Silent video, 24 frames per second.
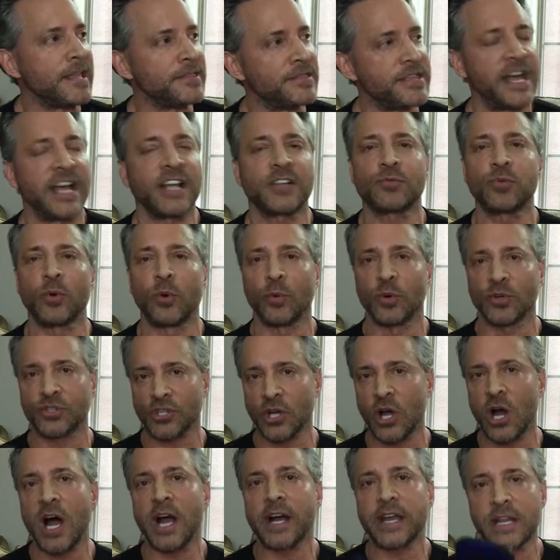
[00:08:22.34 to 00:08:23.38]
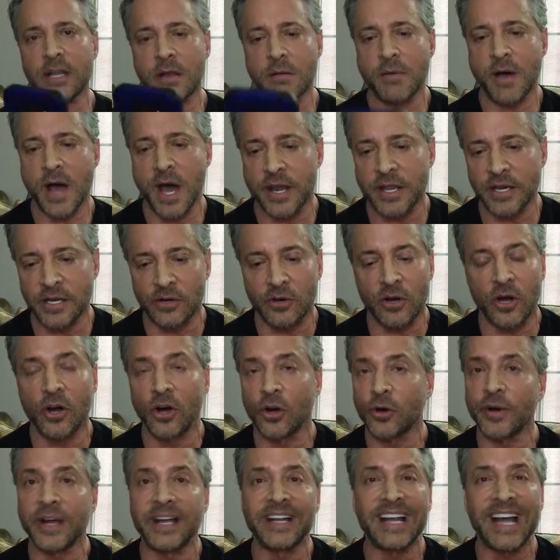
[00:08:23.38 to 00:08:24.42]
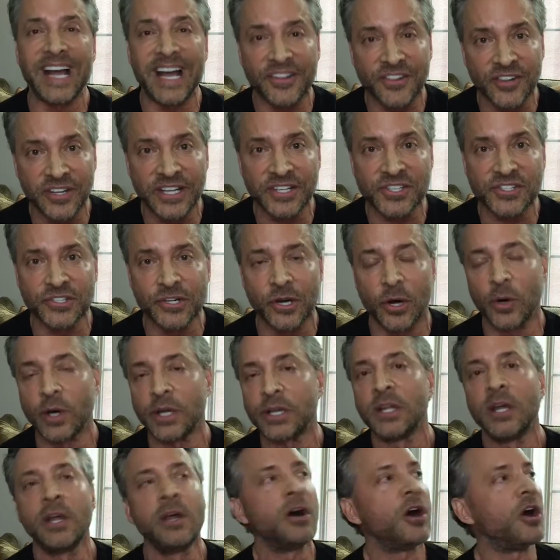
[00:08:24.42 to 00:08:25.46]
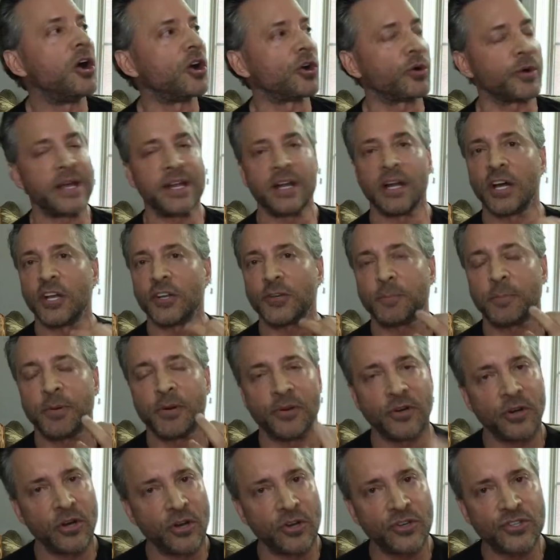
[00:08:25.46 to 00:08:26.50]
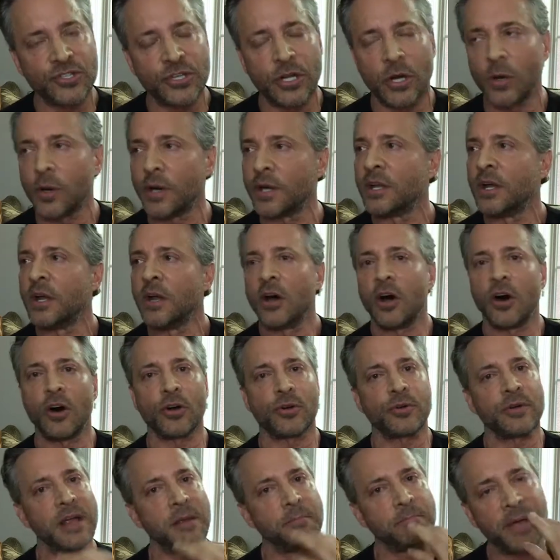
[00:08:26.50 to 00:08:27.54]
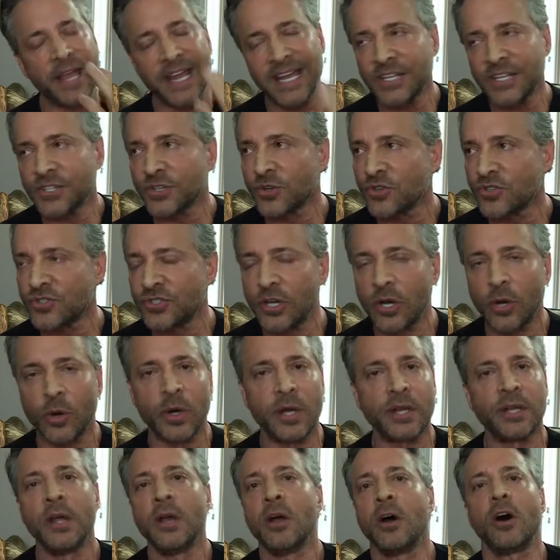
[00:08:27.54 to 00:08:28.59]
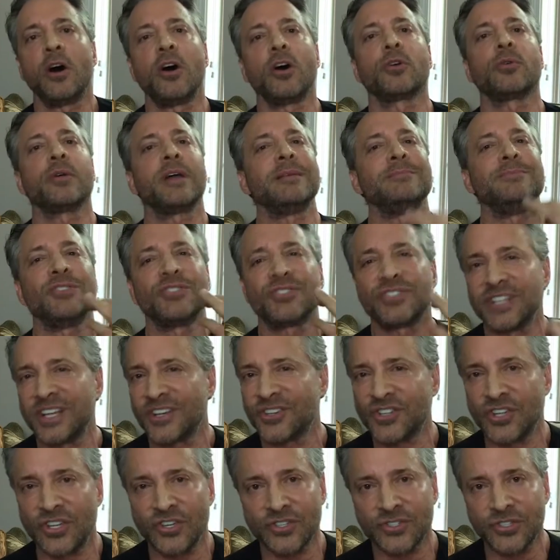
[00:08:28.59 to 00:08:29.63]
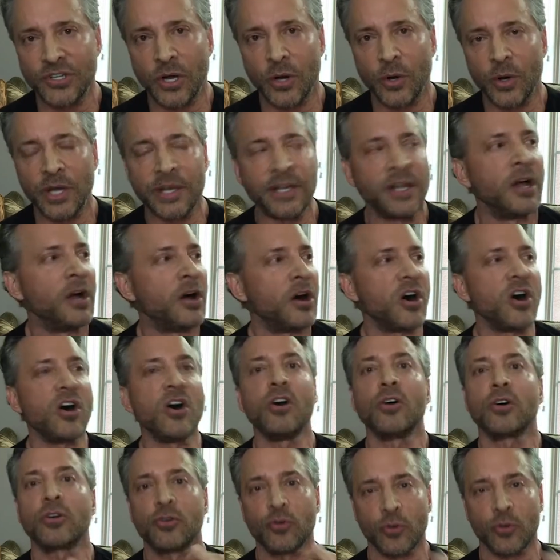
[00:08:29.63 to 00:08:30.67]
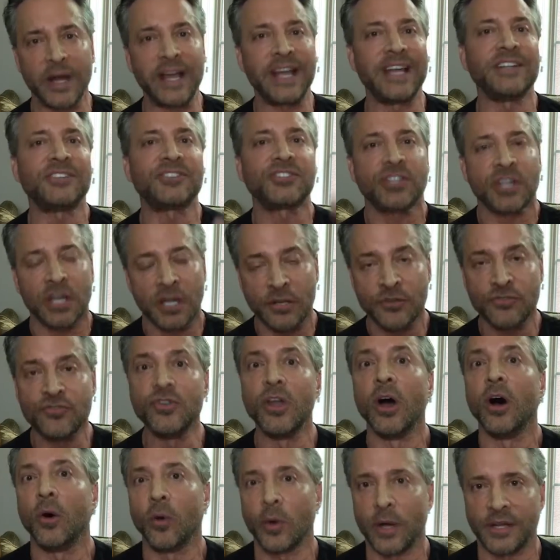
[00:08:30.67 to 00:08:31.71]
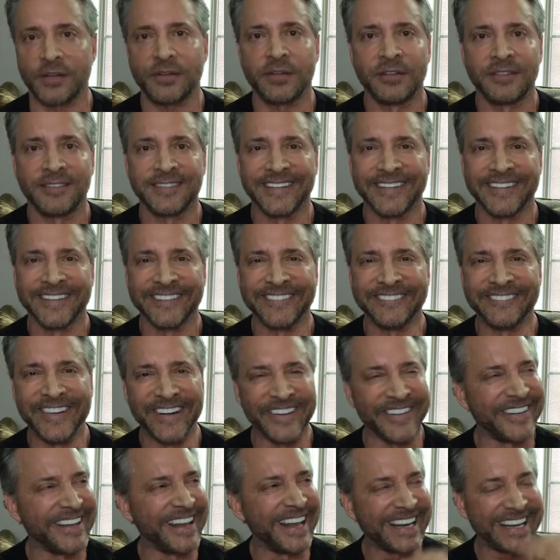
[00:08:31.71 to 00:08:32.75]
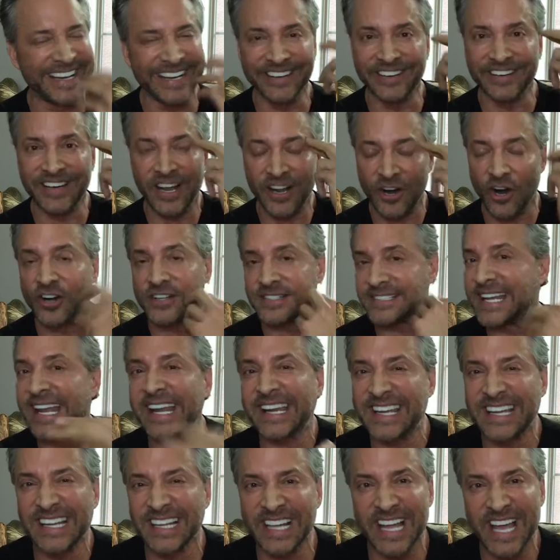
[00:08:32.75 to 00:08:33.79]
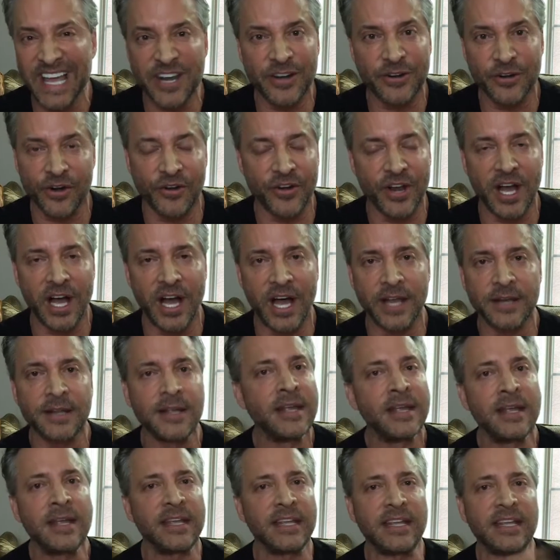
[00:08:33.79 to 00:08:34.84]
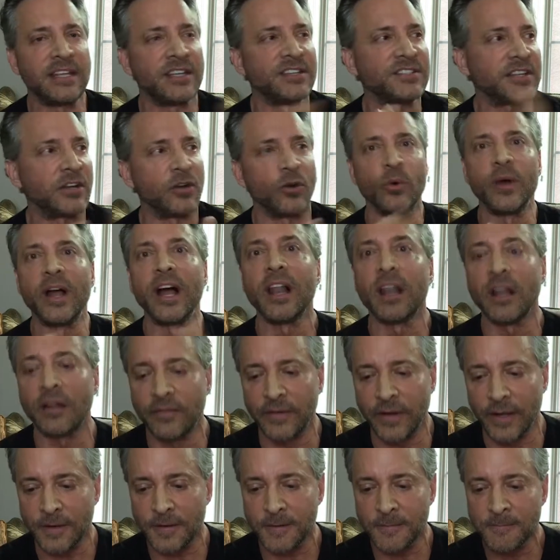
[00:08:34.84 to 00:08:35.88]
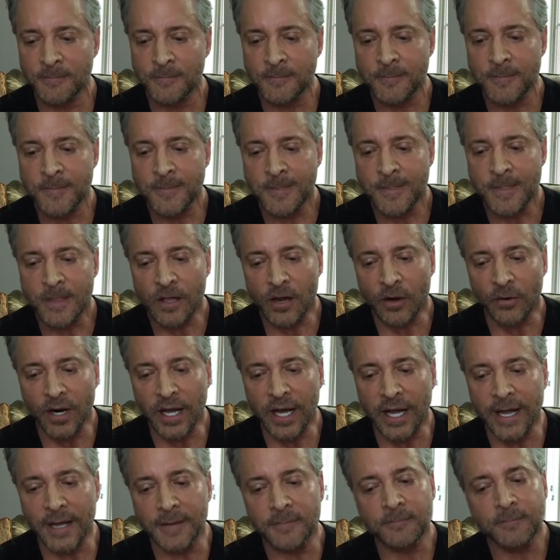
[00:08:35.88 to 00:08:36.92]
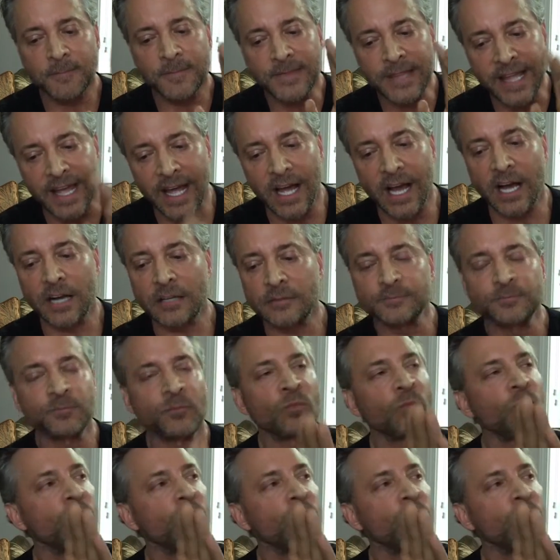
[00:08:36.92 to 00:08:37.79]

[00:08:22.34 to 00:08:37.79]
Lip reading: And that's what we're talking about here. All great athletes know it. All great entrepreneurs know it. All great painters know it. All great musicians know it. All greats know it. Whether they can articulate it or not is irrelevant. All right? Now,